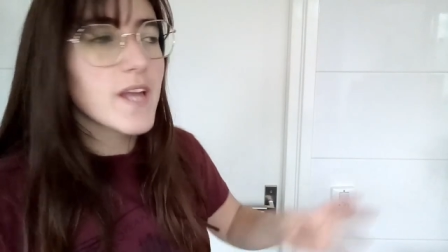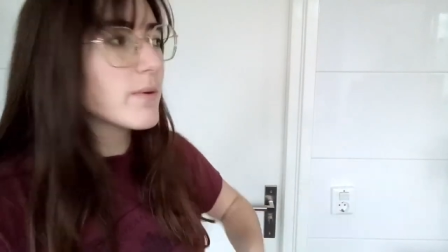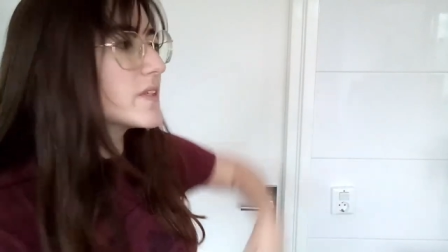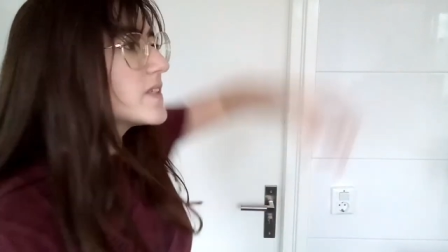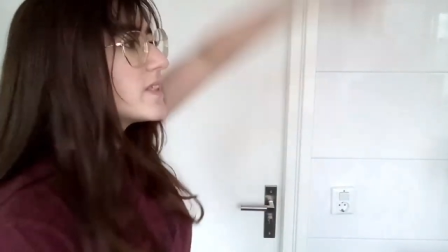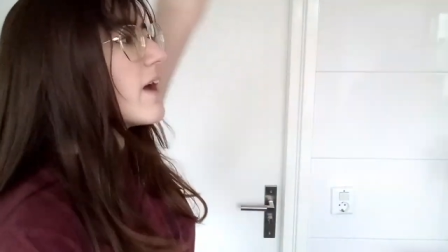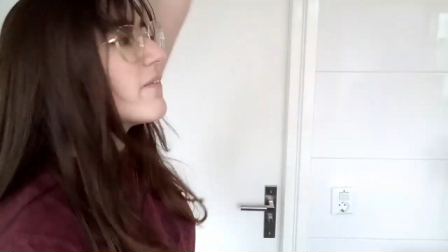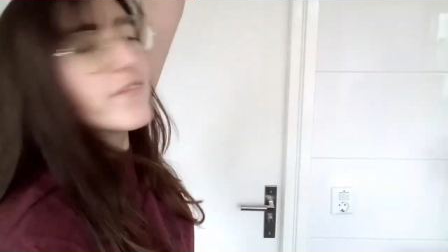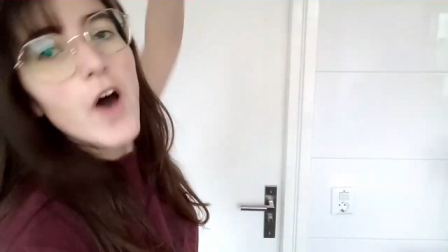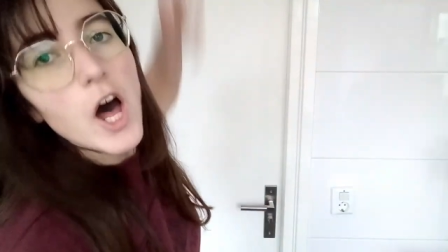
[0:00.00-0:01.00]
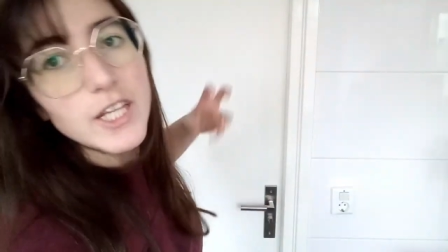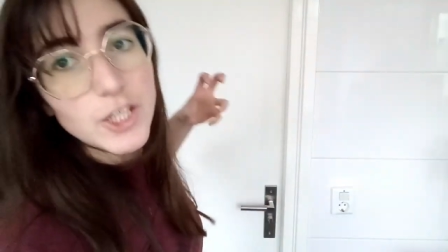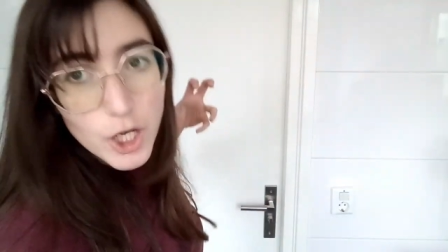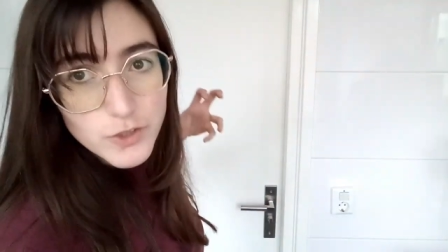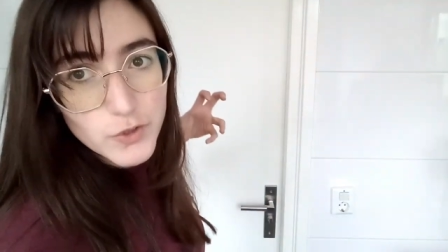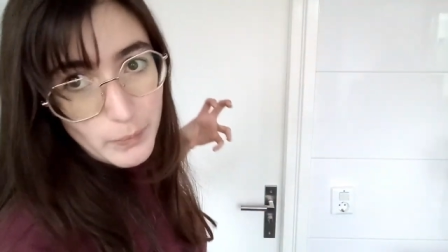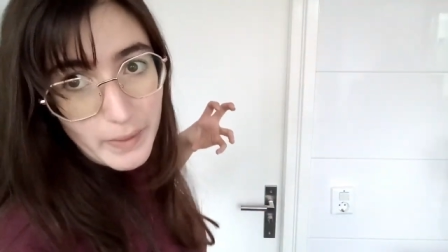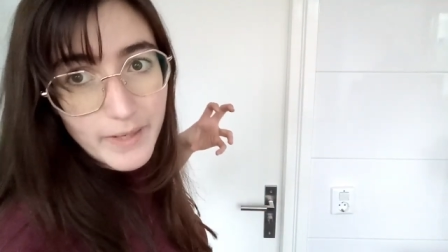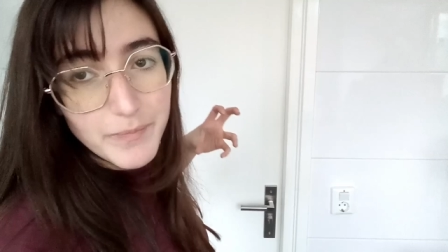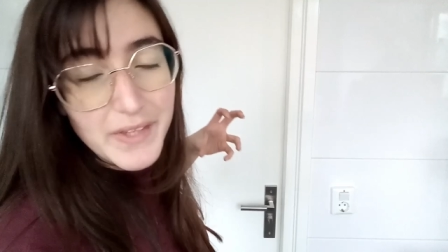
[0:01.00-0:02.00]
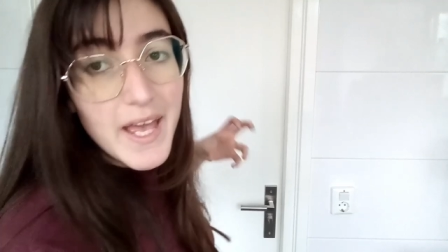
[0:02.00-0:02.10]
There is stuff falling onto me.